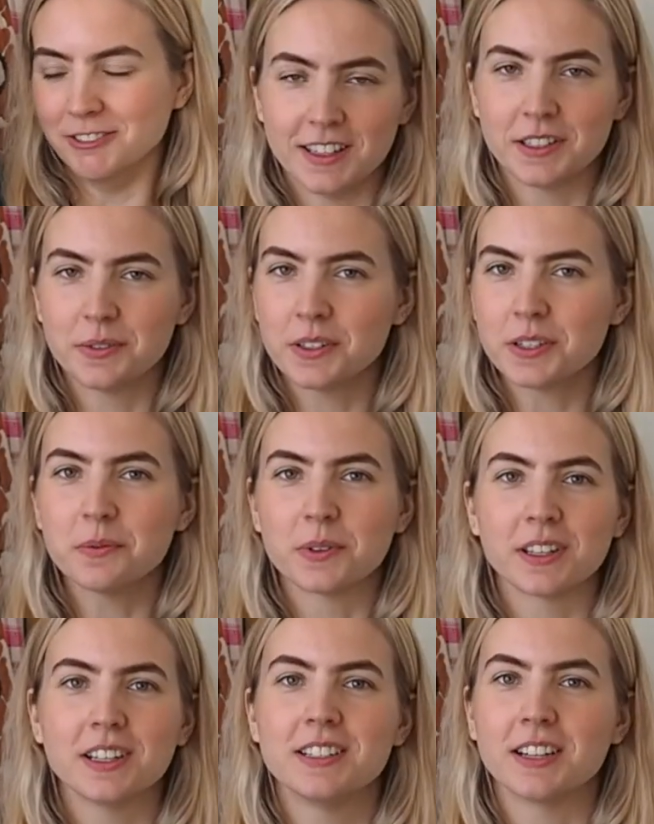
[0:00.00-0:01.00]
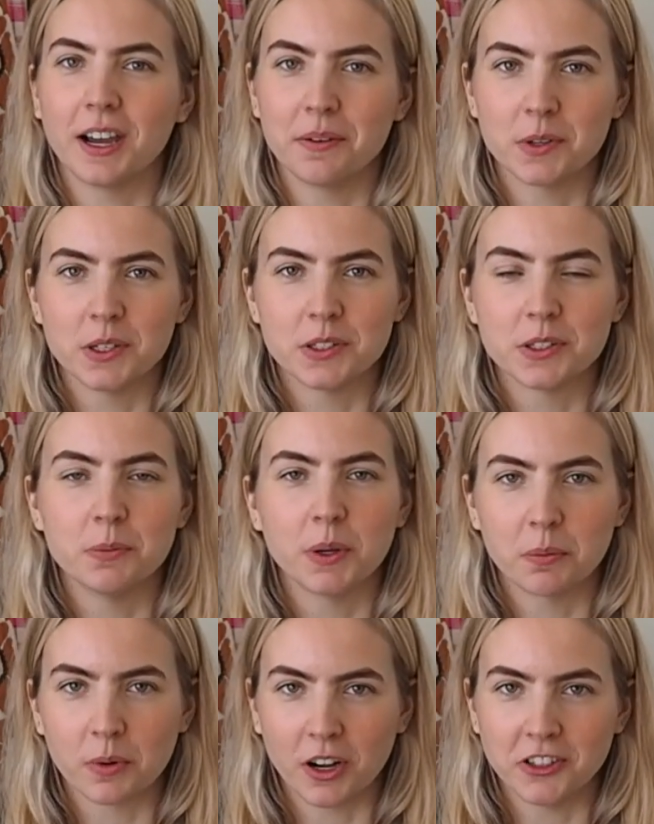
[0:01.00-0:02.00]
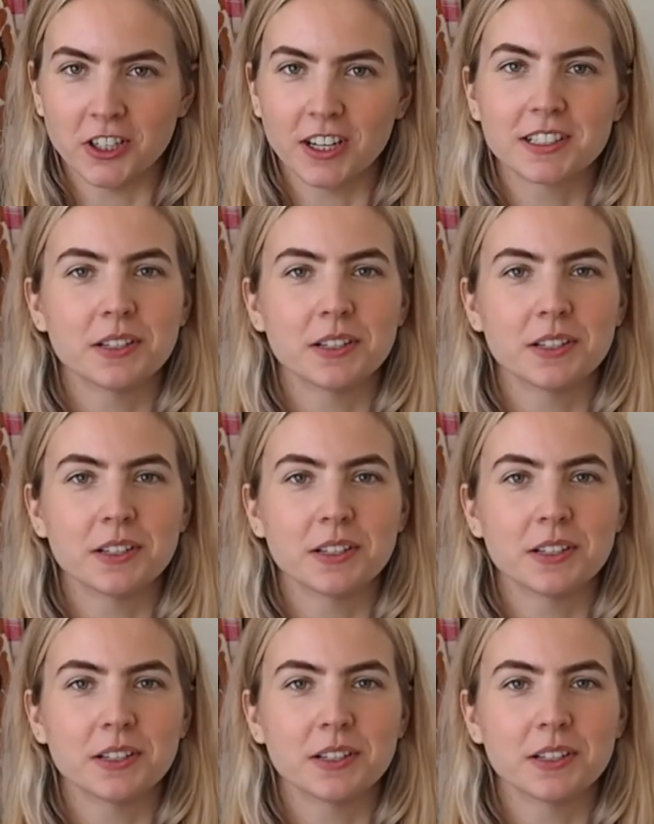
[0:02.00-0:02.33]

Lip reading: This was a really time-consuming project.